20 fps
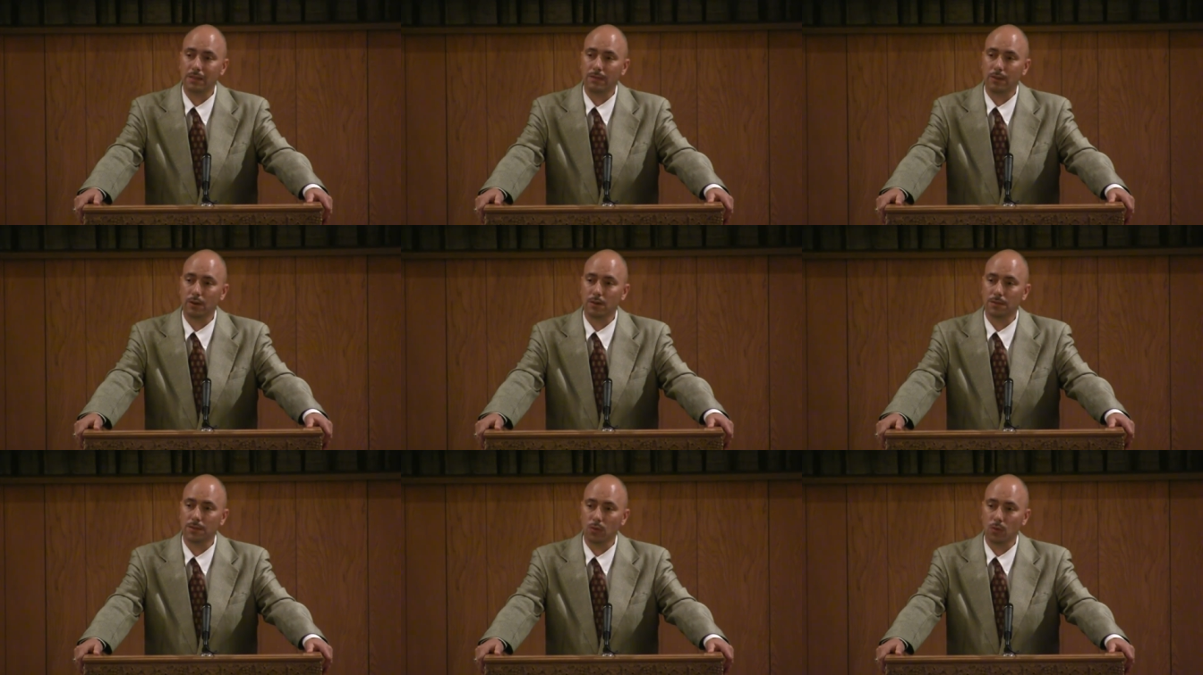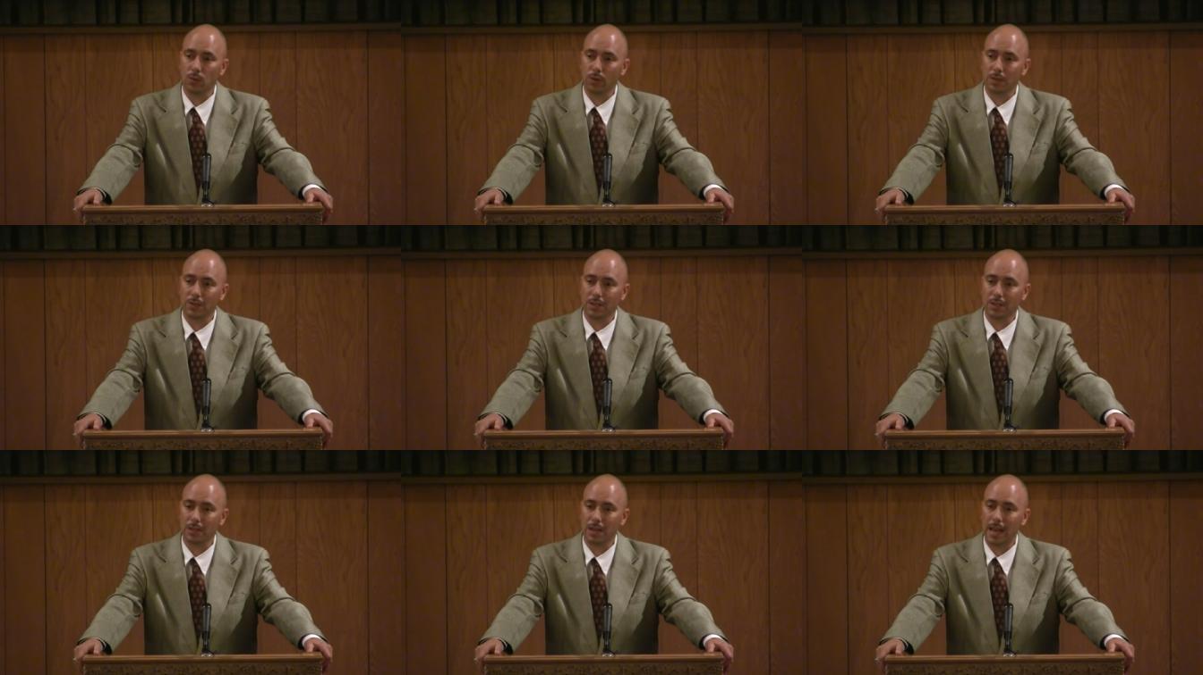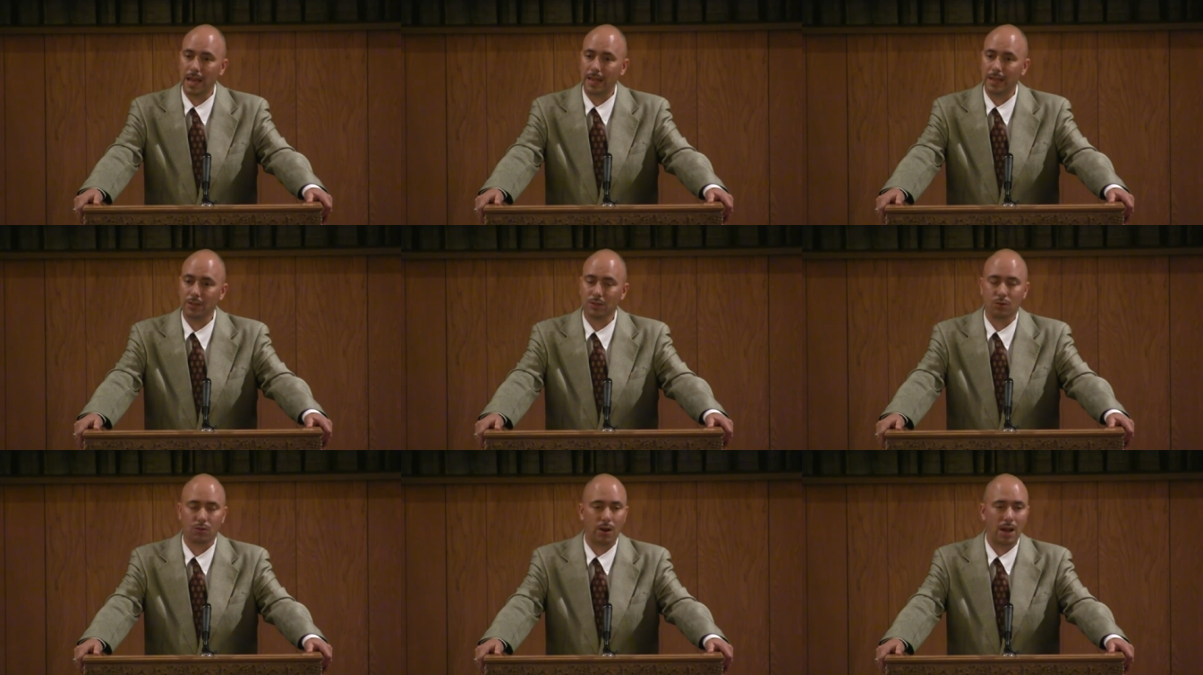verse 4, he says, Like
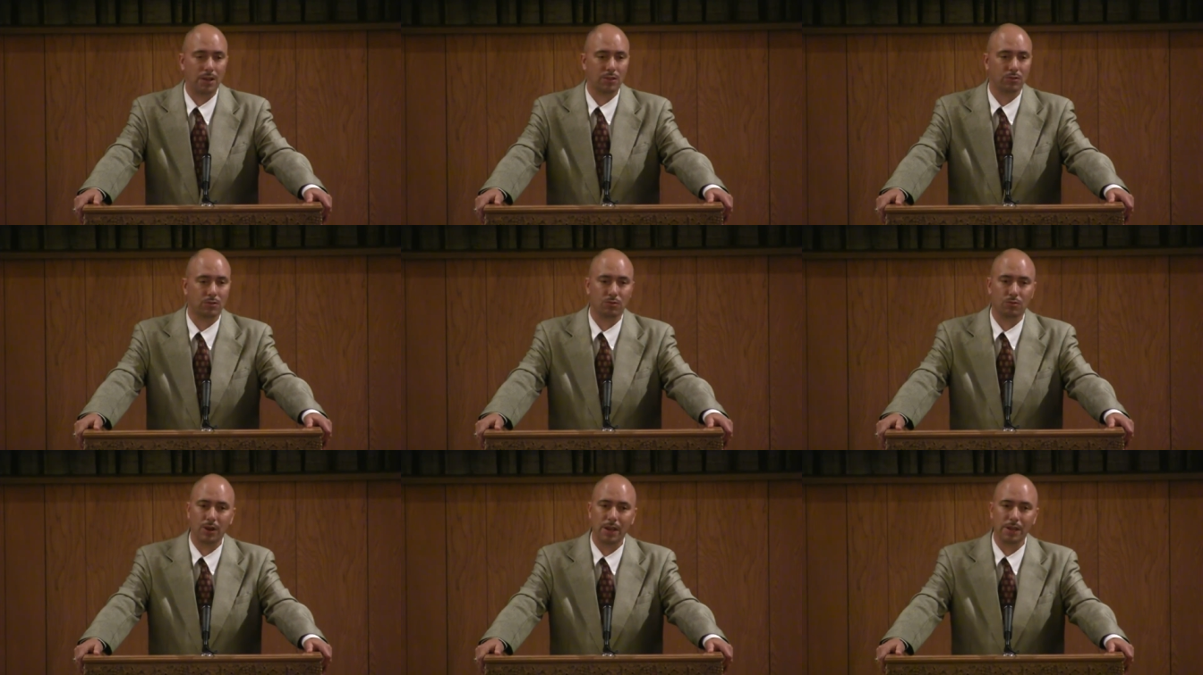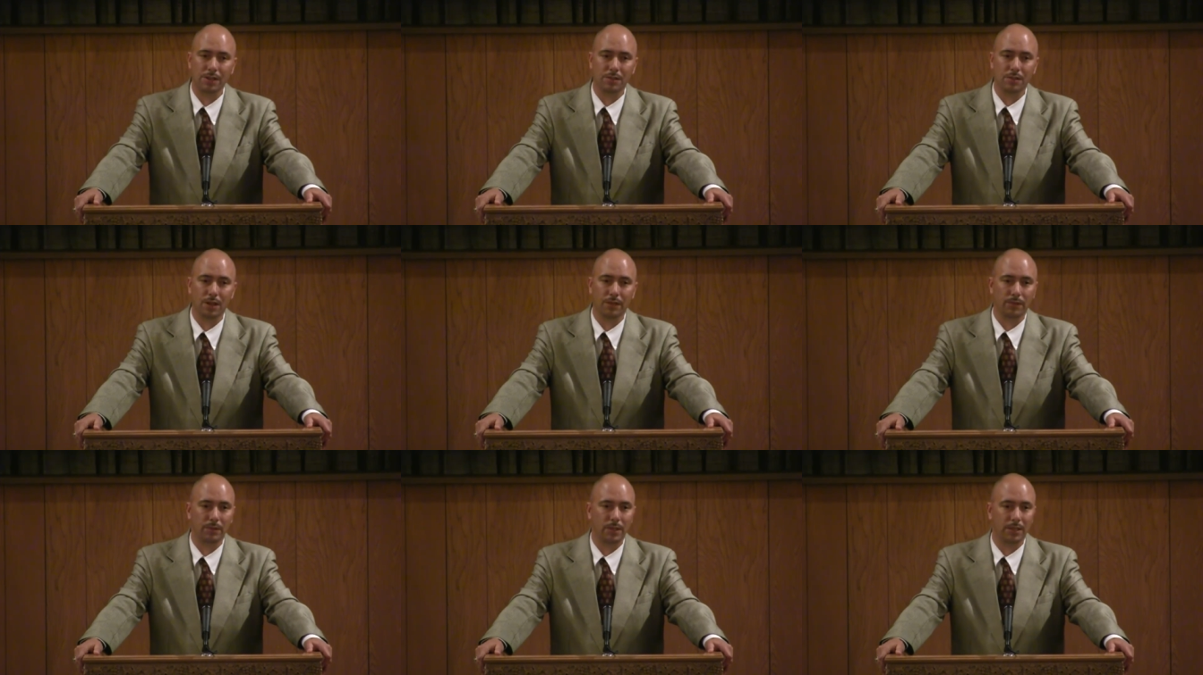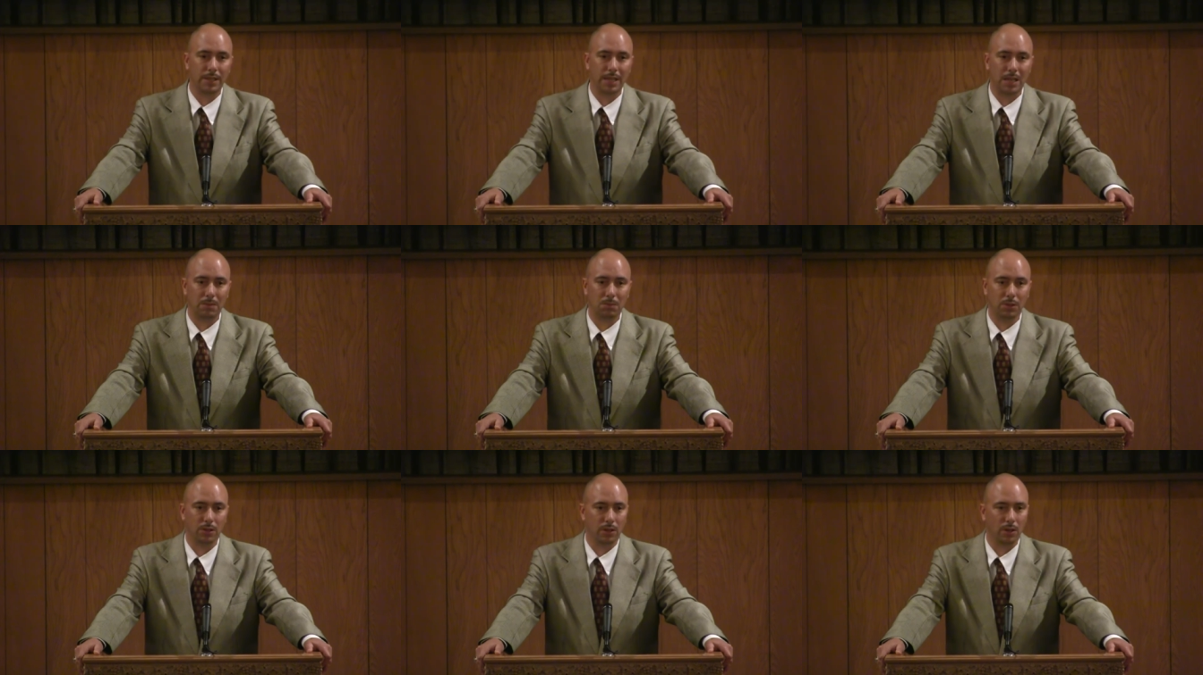as Christ was raised up from the dead
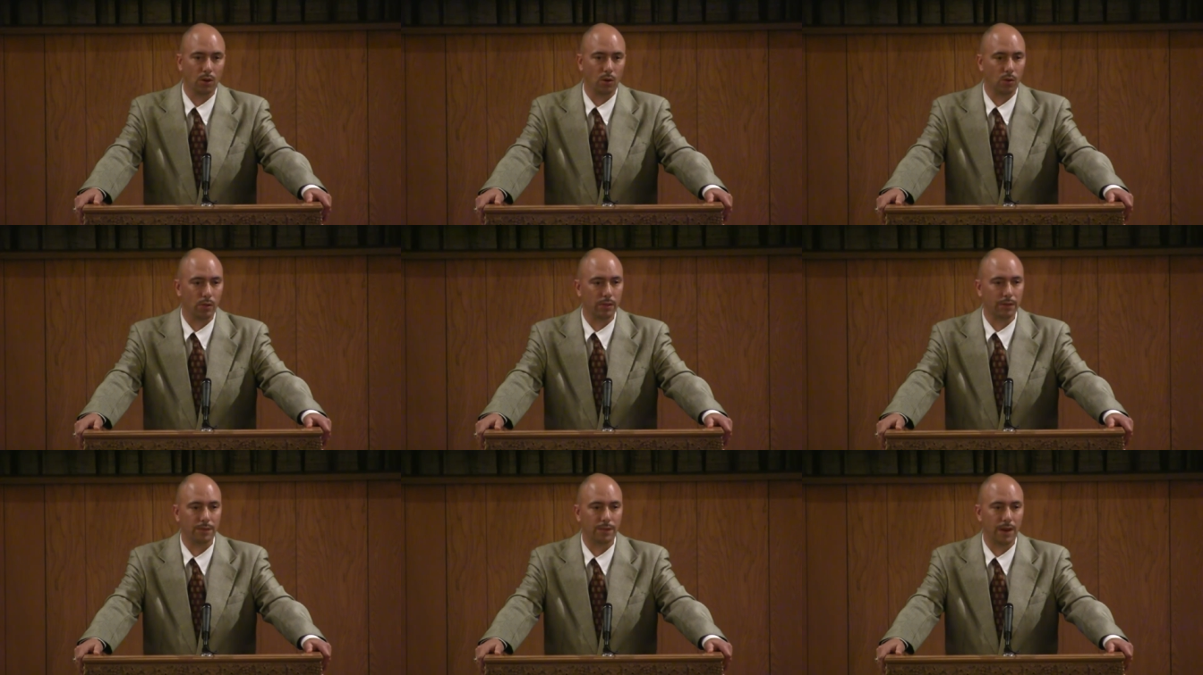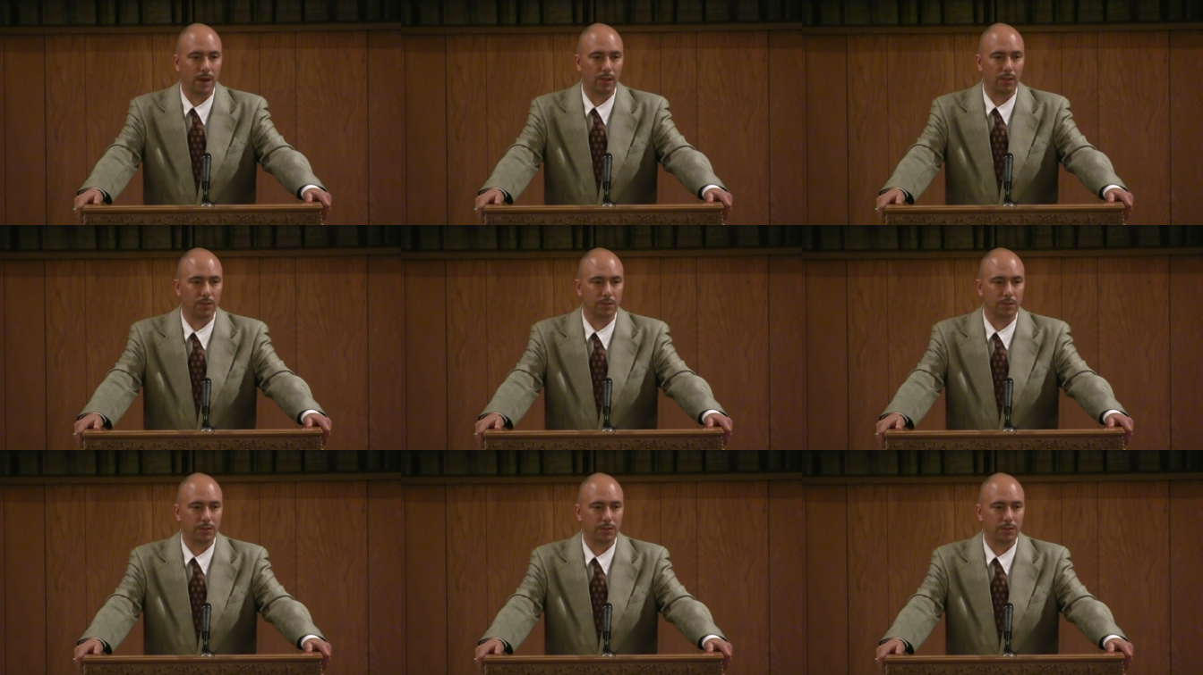by the glory of the Father,